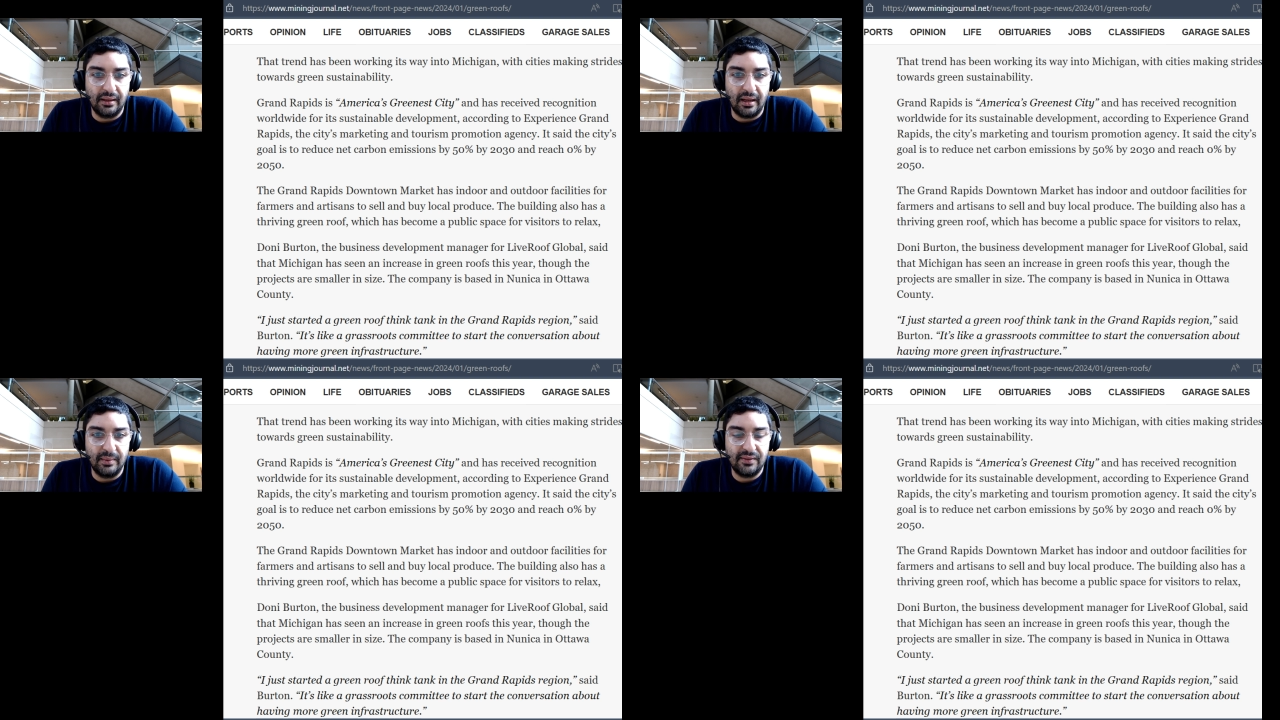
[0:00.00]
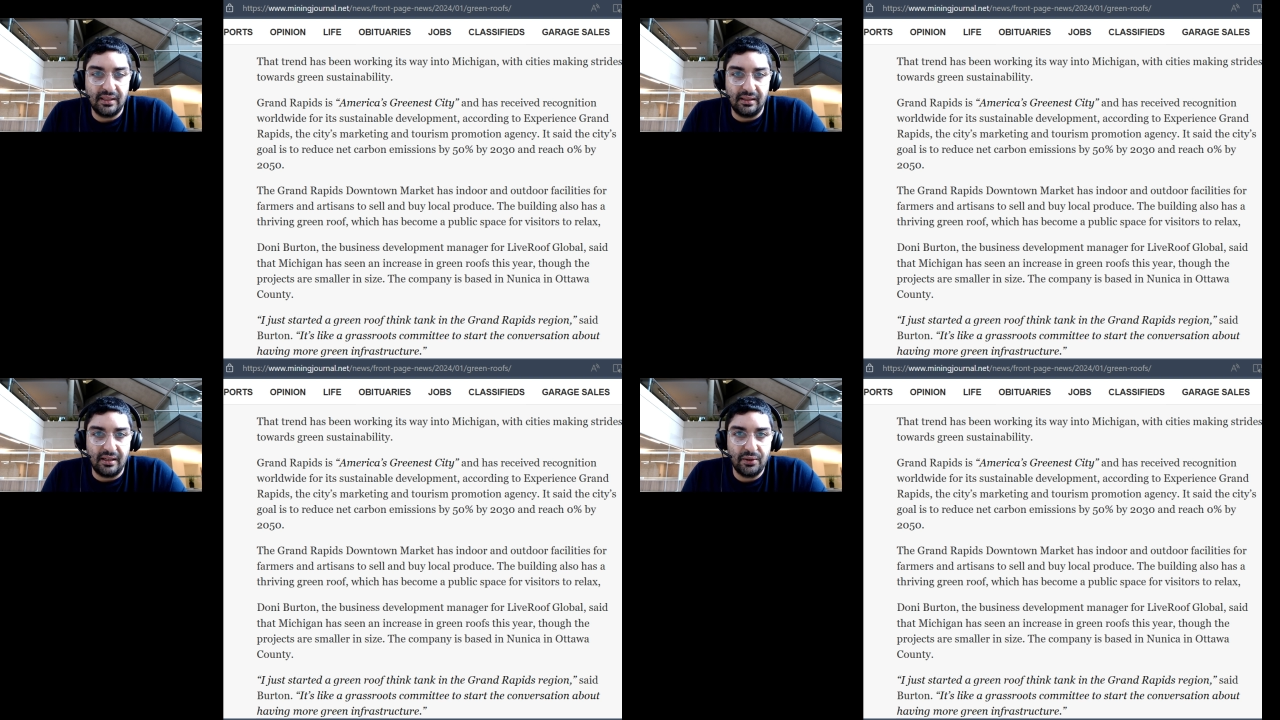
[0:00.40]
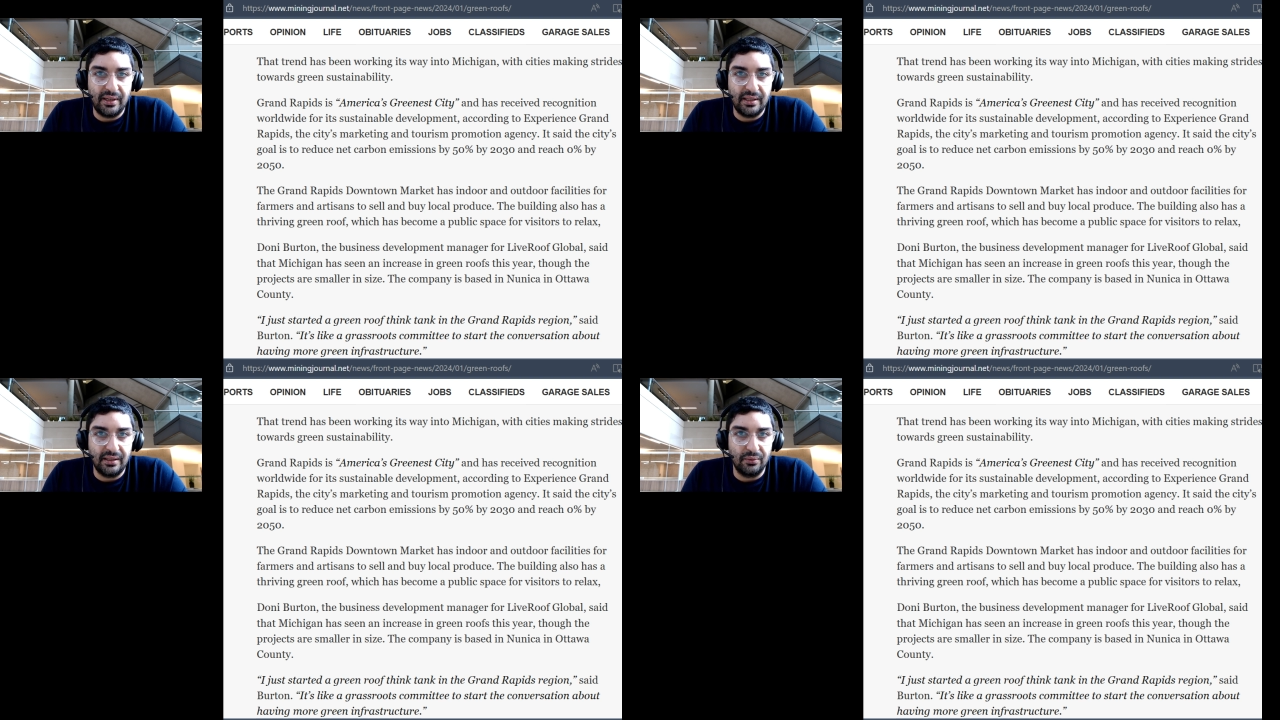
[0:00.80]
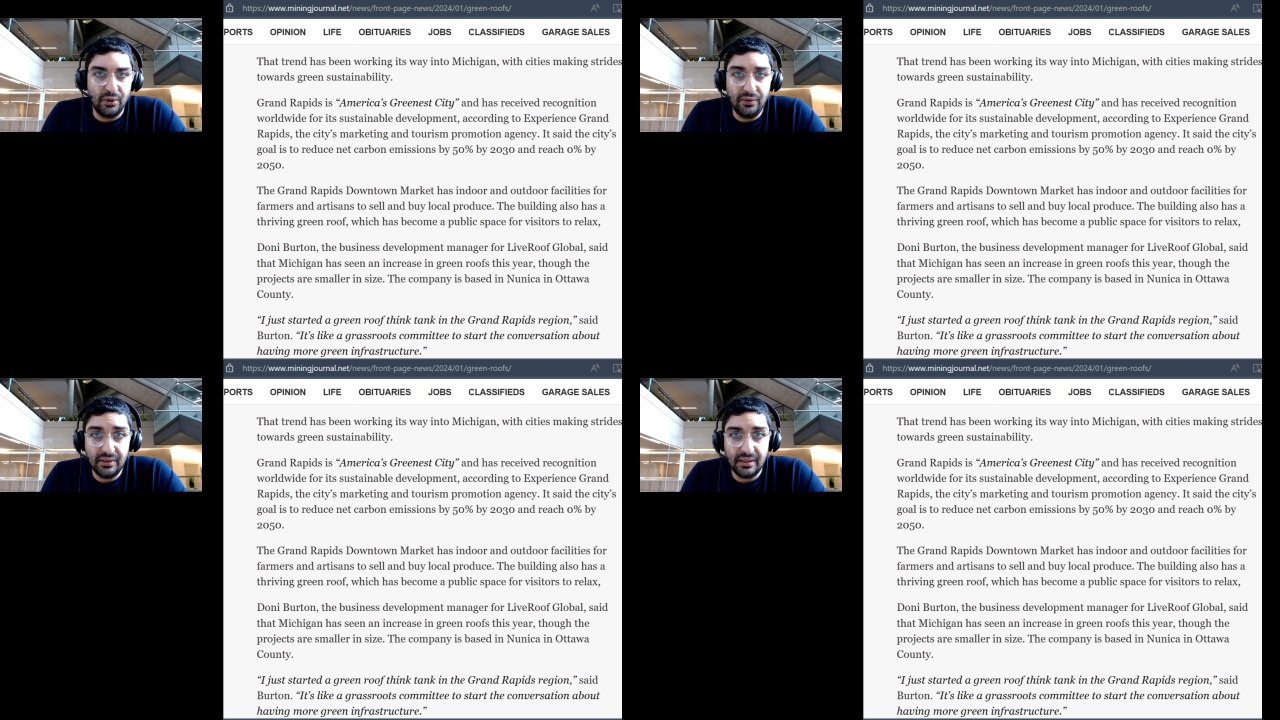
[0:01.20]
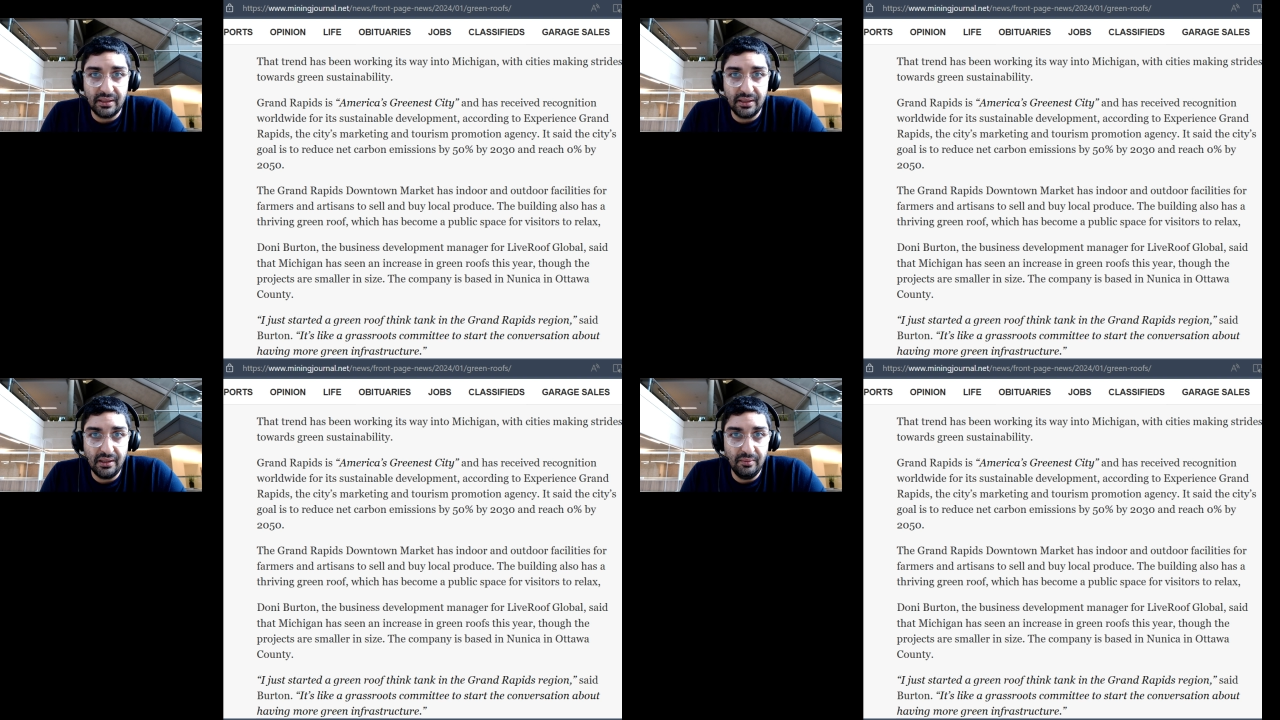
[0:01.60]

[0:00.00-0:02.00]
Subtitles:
they've seen an increase in roofs this year